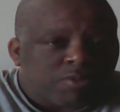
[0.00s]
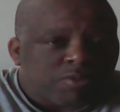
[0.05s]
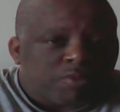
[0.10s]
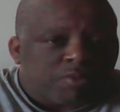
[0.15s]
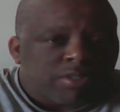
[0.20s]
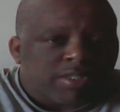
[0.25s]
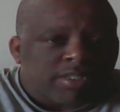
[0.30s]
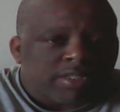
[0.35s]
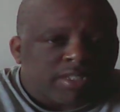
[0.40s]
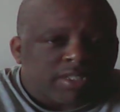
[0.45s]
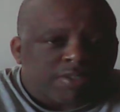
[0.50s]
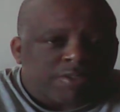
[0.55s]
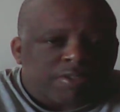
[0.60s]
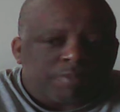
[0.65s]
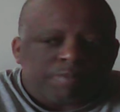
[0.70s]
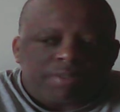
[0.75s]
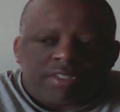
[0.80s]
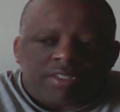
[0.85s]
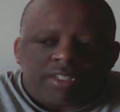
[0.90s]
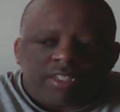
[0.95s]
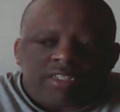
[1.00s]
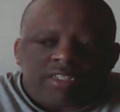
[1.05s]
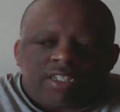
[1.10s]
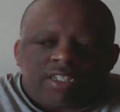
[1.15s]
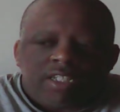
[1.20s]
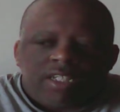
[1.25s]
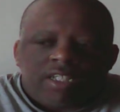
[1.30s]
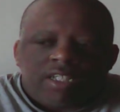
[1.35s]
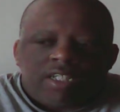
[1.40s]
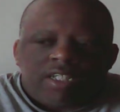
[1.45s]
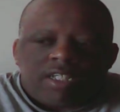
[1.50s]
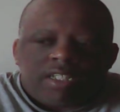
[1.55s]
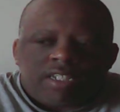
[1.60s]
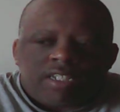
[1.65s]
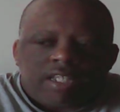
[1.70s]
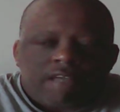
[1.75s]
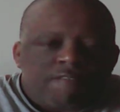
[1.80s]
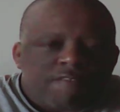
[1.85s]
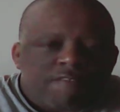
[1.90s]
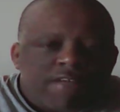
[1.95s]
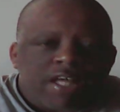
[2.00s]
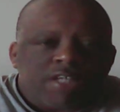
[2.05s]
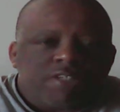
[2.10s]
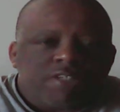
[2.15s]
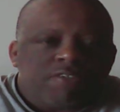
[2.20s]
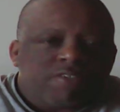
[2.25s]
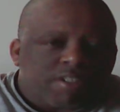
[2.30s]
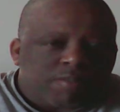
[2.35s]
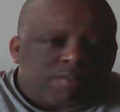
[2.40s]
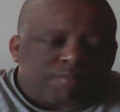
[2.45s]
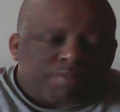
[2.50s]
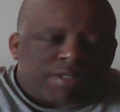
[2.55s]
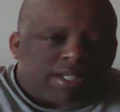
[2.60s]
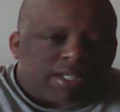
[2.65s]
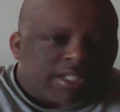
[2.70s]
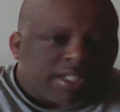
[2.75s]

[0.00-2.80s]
their 30s, because they value their body.